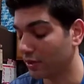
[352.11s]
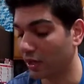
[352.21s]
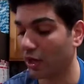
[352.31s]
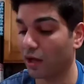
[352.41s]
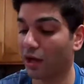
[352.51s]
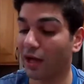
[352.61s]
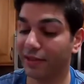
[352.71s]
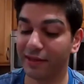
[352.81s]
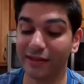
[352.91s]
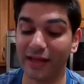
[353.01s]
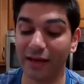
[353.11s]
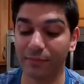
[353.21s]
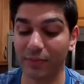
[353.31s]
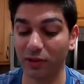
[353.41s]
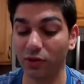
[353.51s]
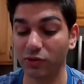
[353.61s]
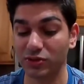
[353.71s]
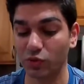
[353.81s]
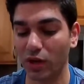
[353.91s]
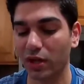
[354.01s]
I'll link that below
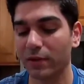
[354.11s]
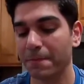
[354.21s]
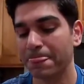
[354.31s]
as well.